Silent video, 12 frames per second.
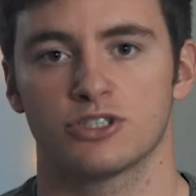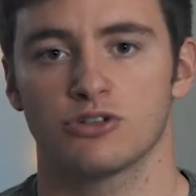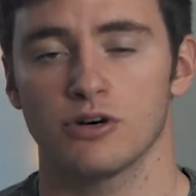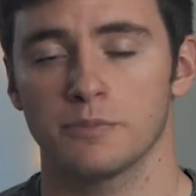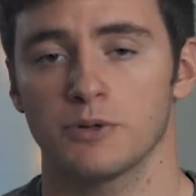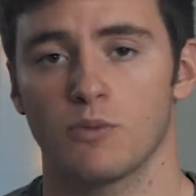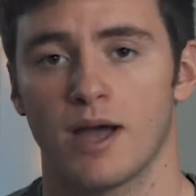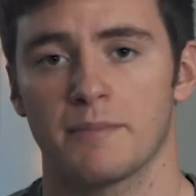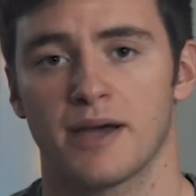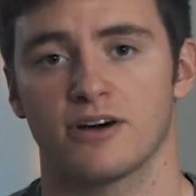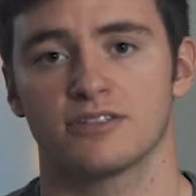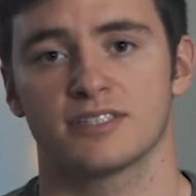you screw up your
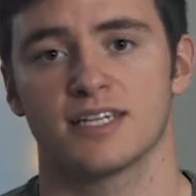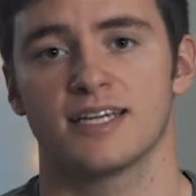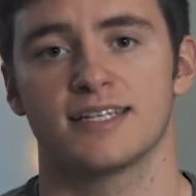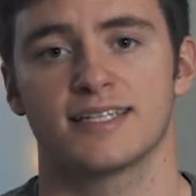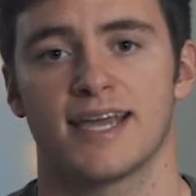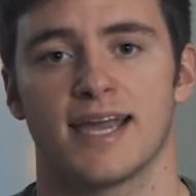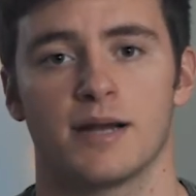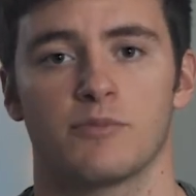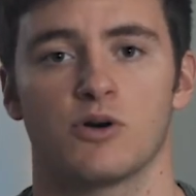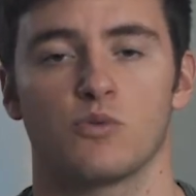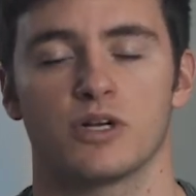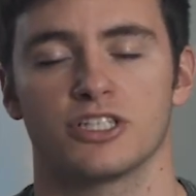white balance in
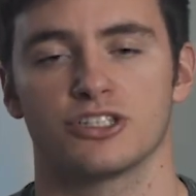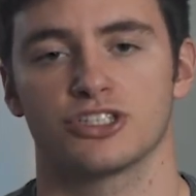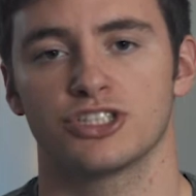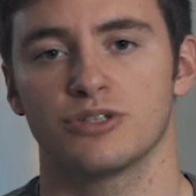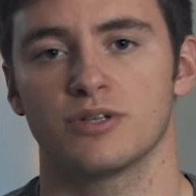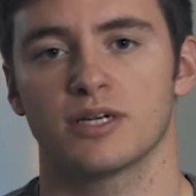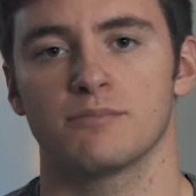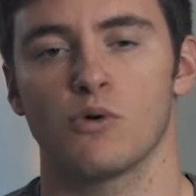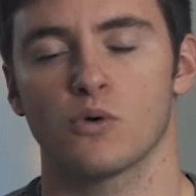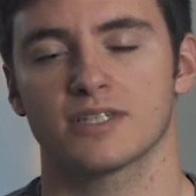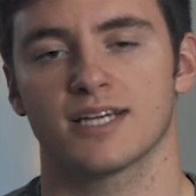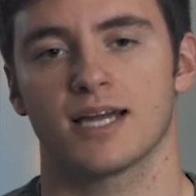camera when you're shooting,
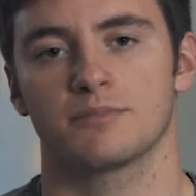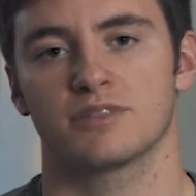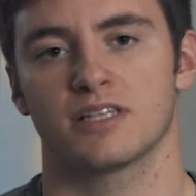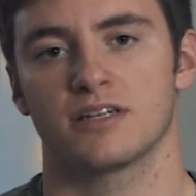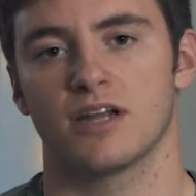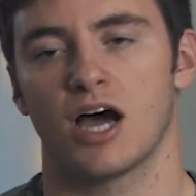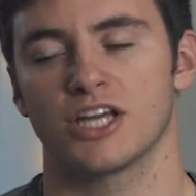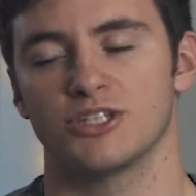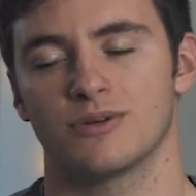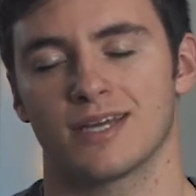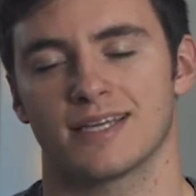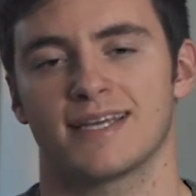more times than not,
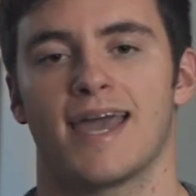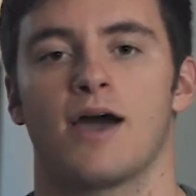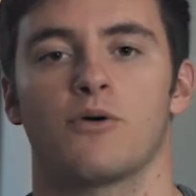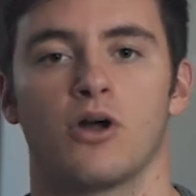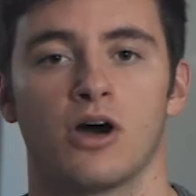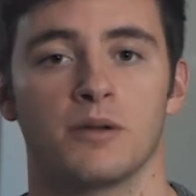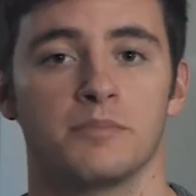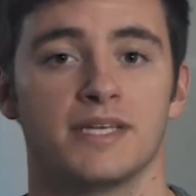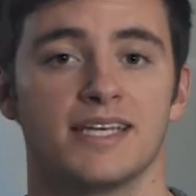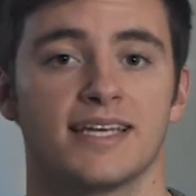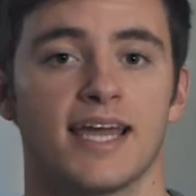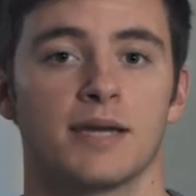you can count on
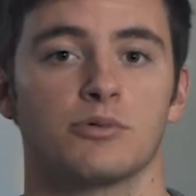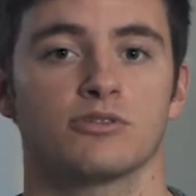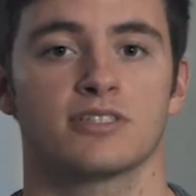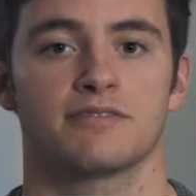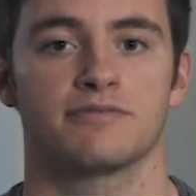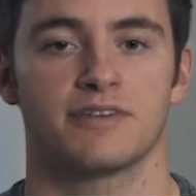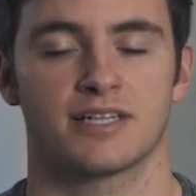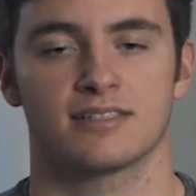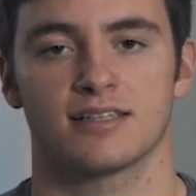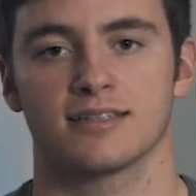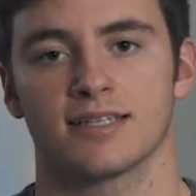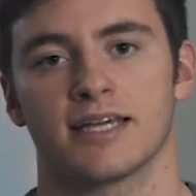being able to
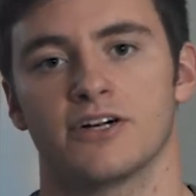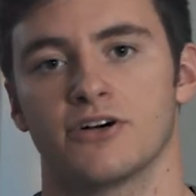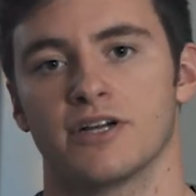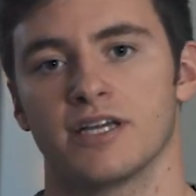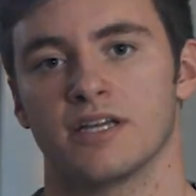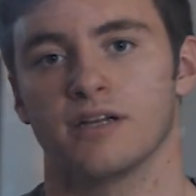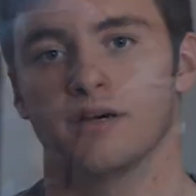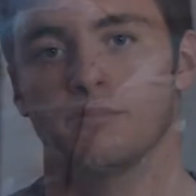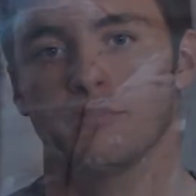fix it later in